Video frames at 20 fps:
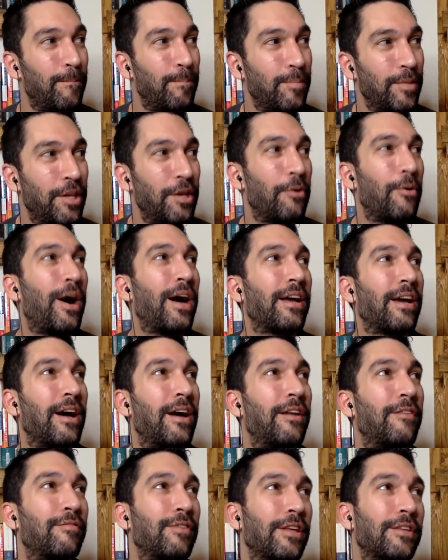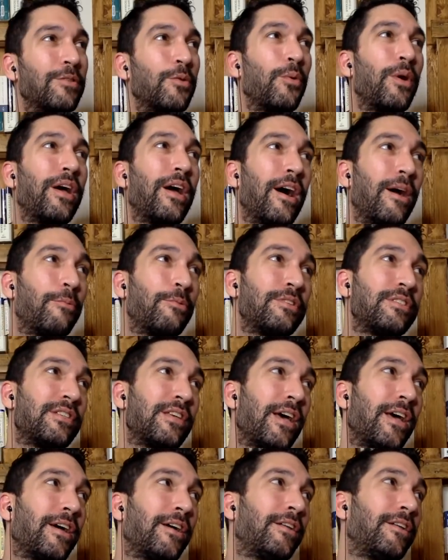I kind of like the way I would
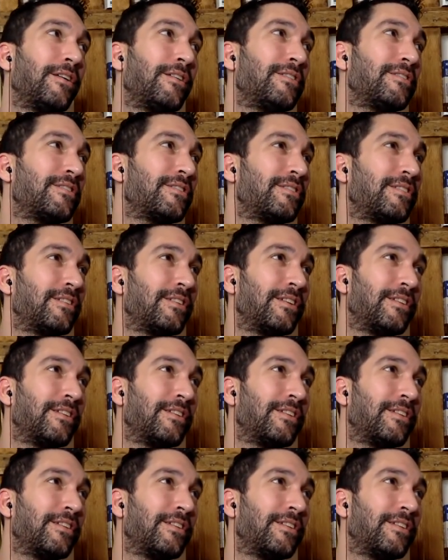say it is